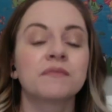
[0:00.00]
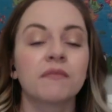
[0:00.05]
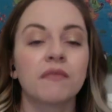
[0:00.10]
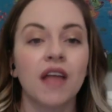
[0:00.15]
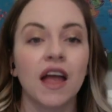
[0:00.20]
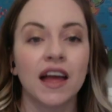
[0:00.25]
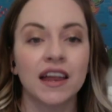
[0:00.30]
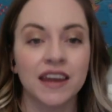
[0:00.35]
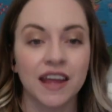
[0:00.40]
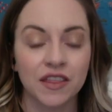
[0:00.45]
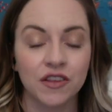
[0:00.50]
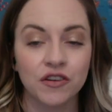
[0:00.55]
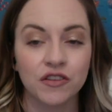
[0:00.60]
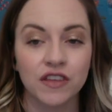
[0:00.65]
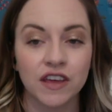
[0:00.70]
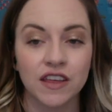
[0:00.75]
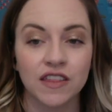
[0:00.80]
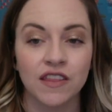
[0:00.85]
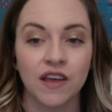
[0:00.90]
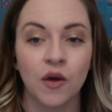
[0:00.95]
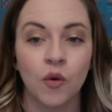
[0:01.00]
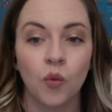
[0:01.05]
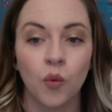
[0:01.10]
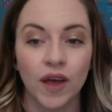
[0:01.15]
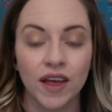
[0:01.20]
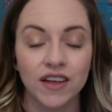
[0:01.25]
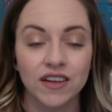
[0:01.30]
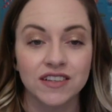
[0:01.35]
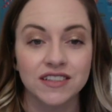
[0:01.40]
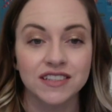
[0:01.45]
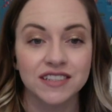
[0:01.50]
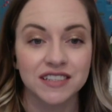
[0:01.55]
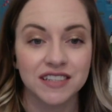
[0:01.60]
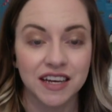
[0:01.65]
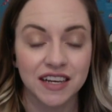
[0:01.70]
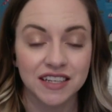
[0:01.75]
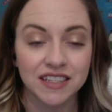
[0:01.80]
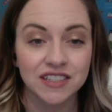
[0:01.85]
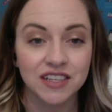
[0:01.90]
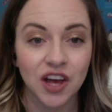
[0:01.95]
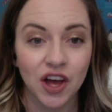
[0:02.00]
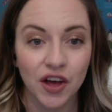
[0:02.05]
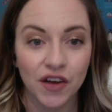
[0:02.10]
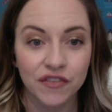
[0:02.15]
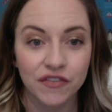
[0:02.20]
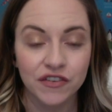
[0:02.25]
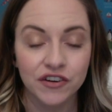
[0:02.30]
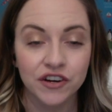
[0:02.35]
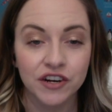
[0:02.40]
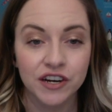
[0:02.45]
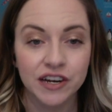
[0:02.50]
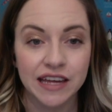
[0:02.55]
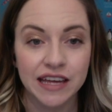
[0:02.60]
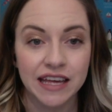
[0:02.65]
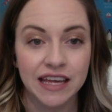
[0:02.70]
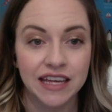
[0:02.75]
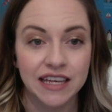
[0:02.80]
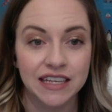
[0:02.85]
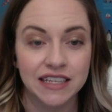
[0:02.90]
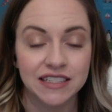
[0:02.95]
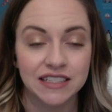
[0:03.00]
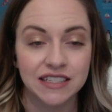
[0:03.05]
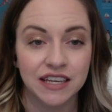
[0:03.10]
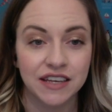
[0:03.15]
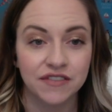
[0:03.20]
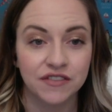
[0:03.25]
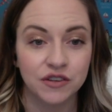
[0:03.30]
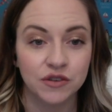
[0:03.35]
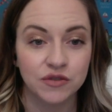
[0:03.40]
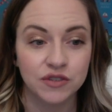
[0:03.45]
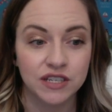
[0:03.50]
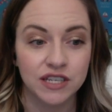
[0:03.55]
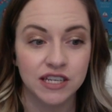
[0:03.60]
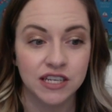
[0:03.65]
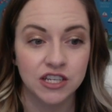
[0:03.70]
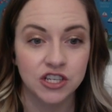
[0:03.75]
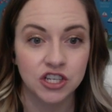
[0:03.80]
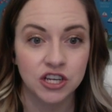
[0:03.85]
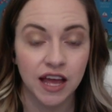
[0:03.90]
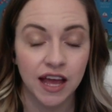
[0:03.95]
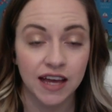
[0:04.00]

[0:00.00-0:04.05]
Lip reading: Another thing that Wales does offer is if you teach